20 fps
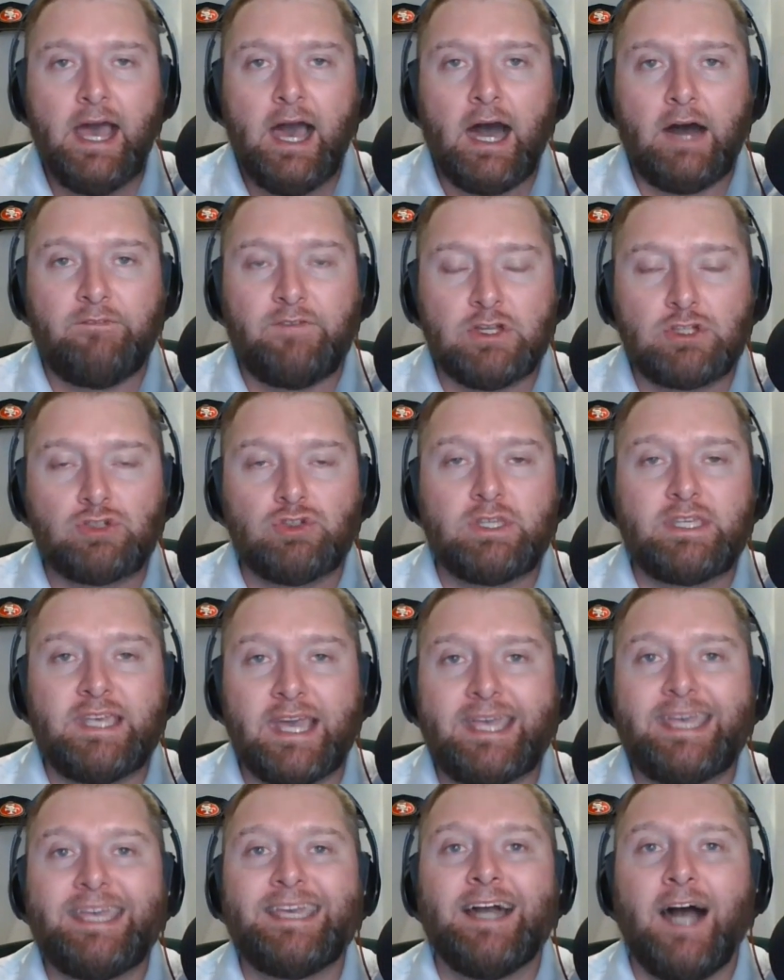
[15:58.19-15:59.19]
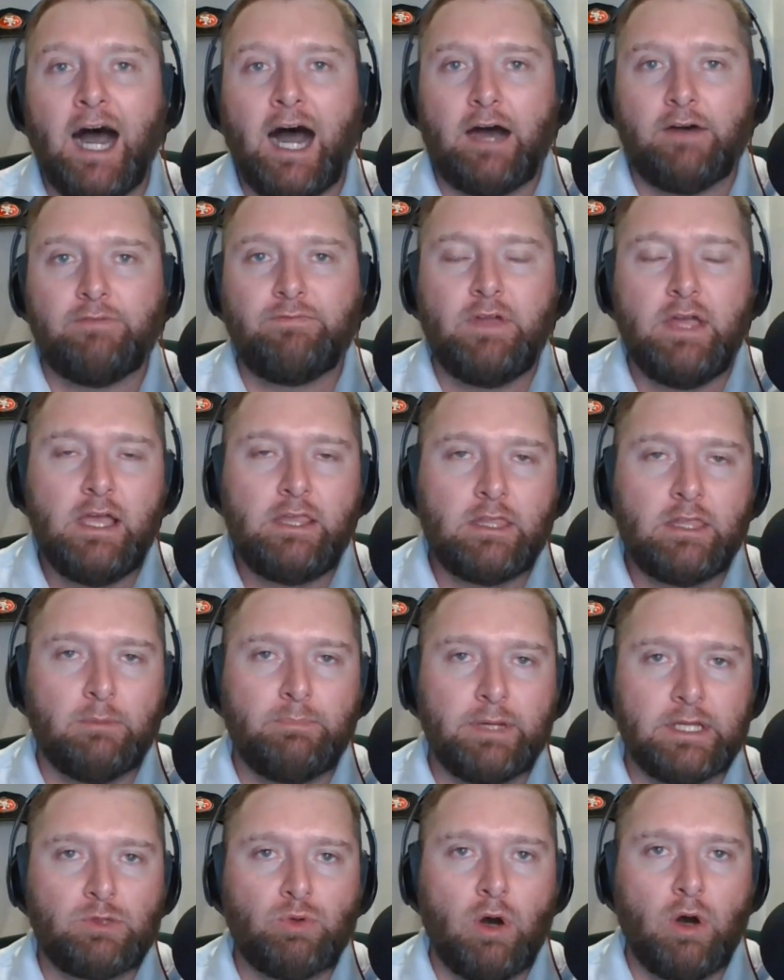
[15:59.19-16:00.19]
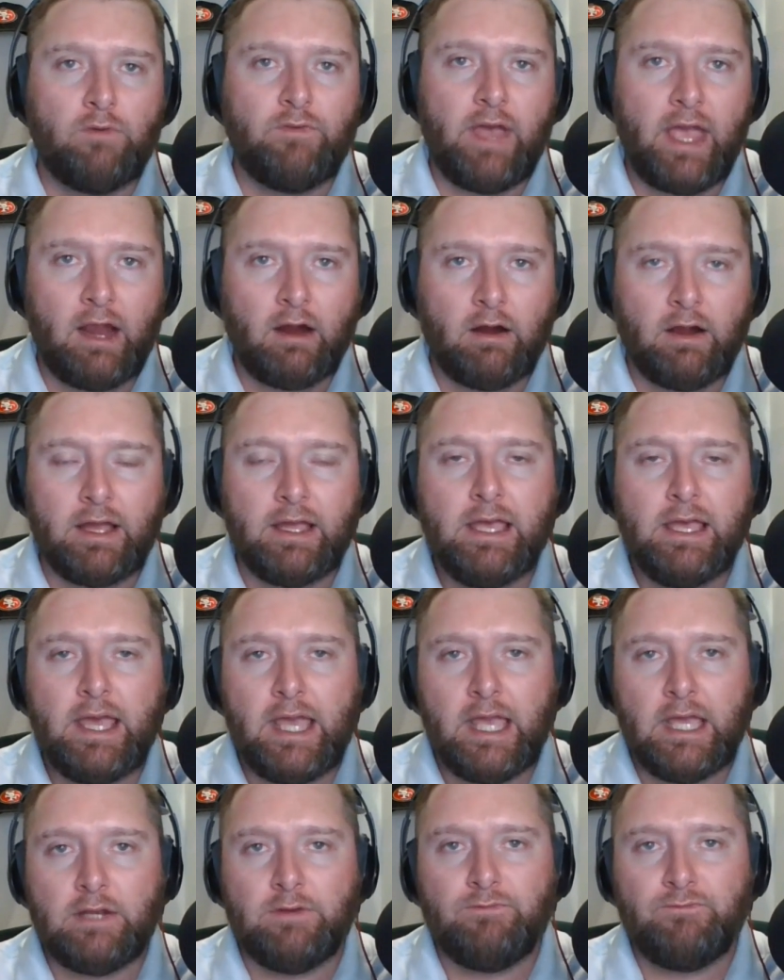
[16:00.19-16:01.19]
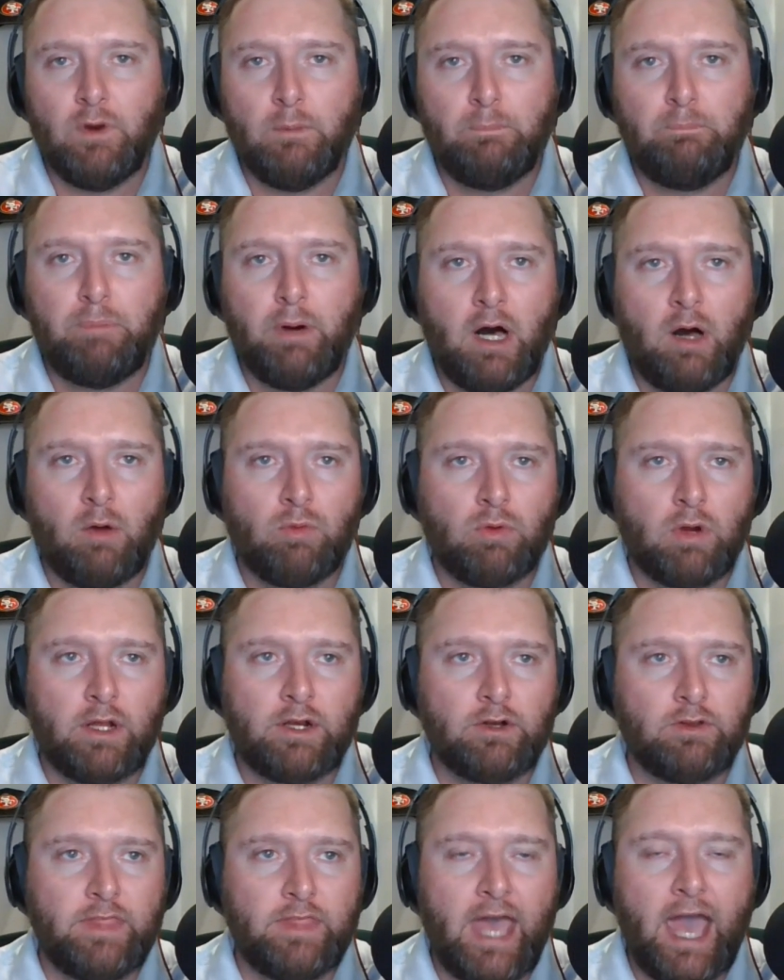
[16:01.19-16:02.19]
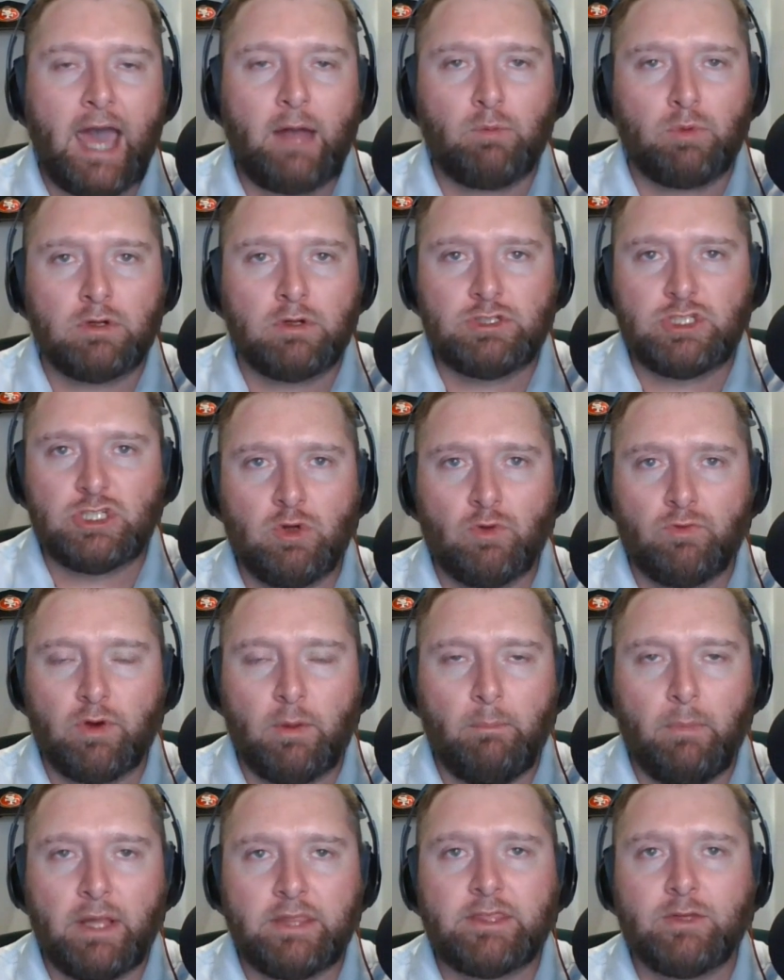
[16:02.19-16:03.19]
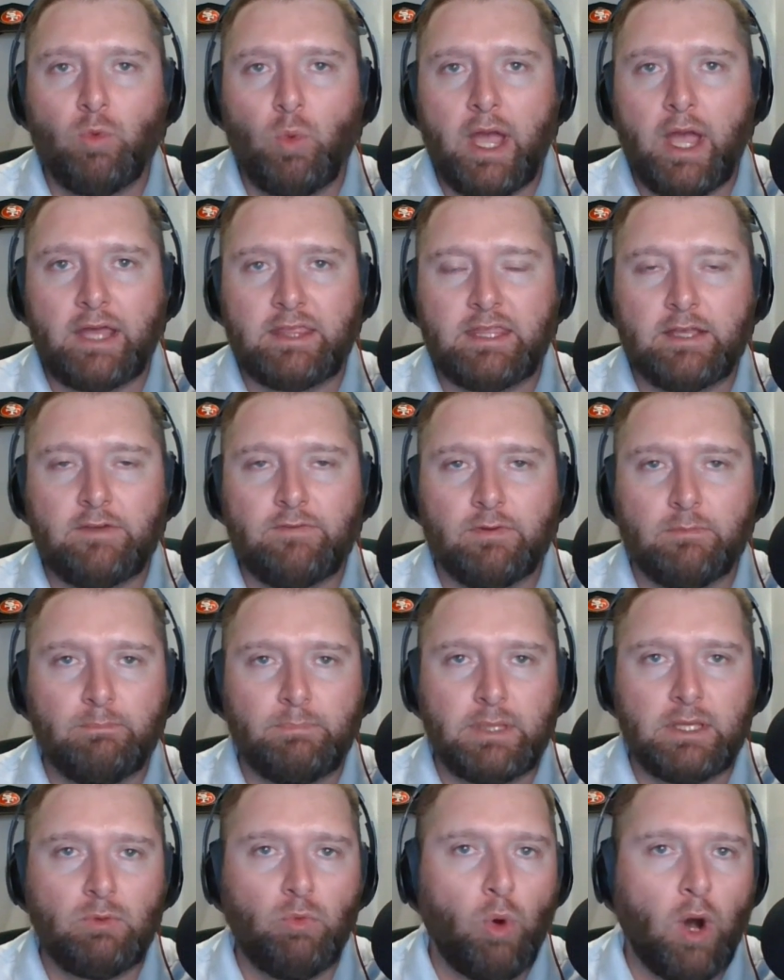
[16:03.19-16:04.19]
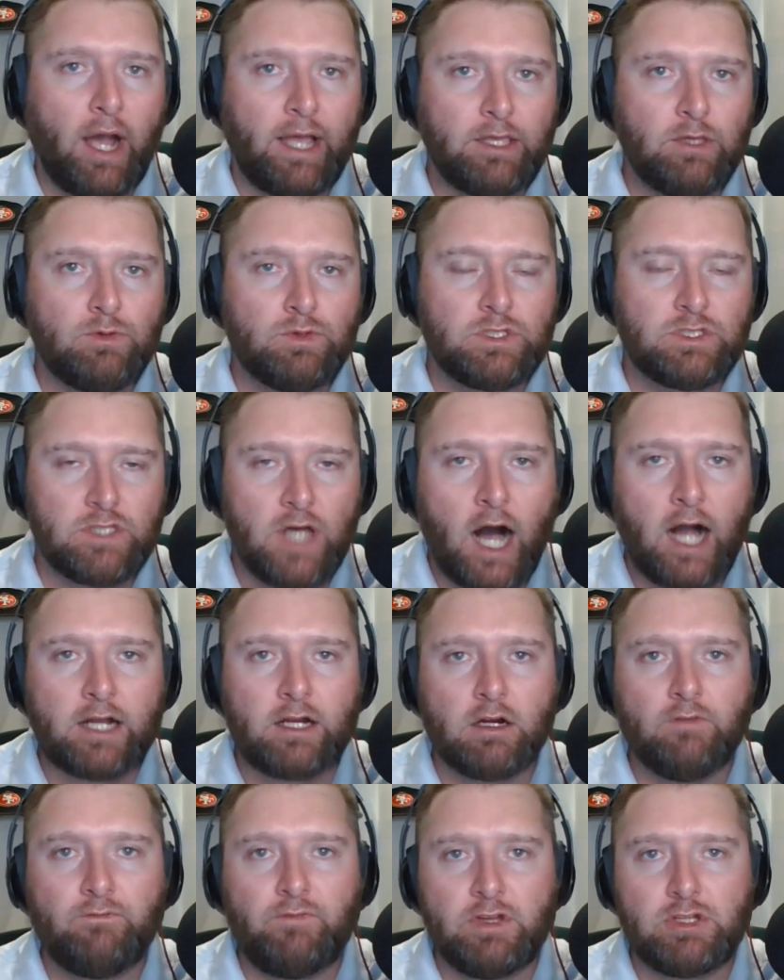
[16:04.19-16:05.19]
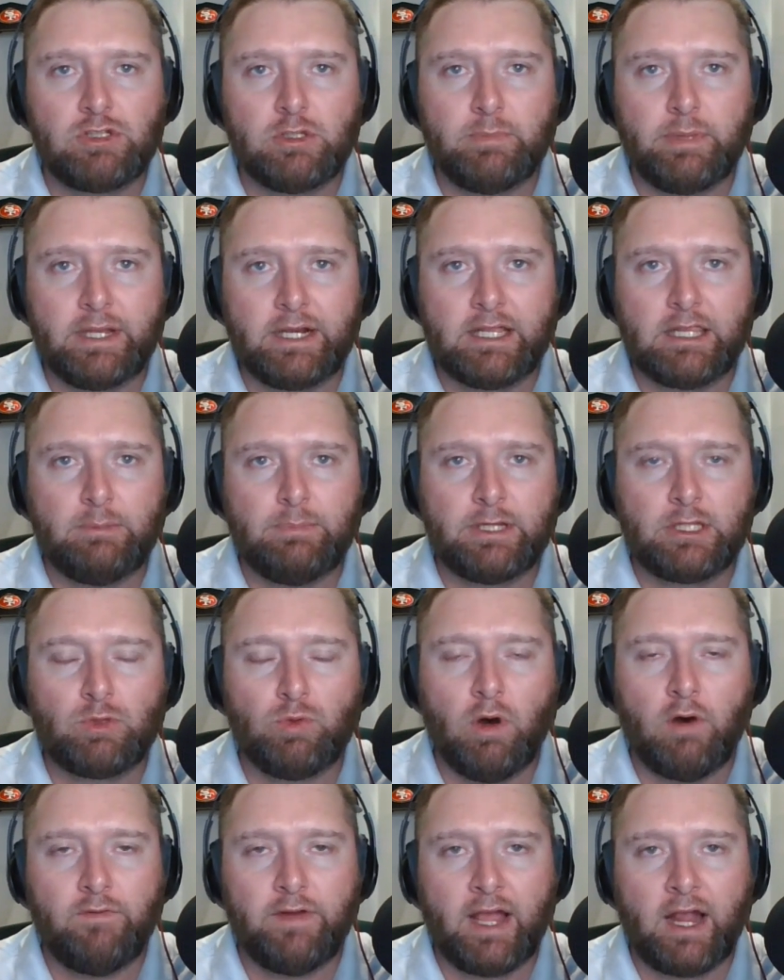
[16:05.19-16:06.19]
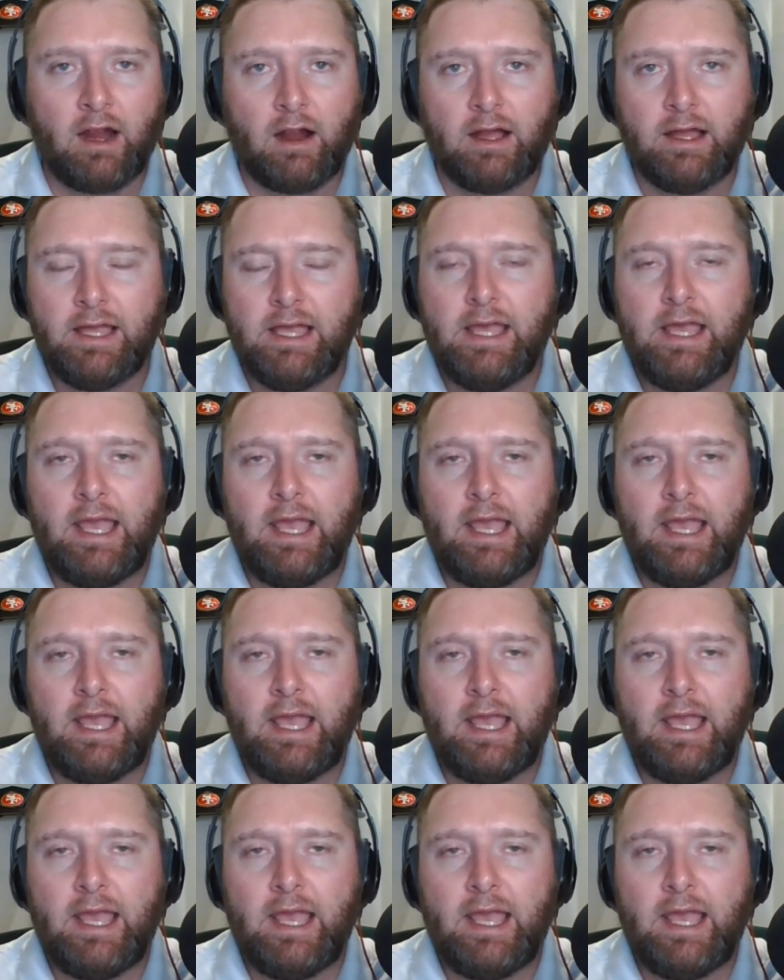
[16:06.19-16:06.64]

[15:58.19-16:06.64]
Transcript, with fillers: officially kicking off their big 12 era in football we're under that we're over a month away i think from byu soccer officially beginning the big 12 era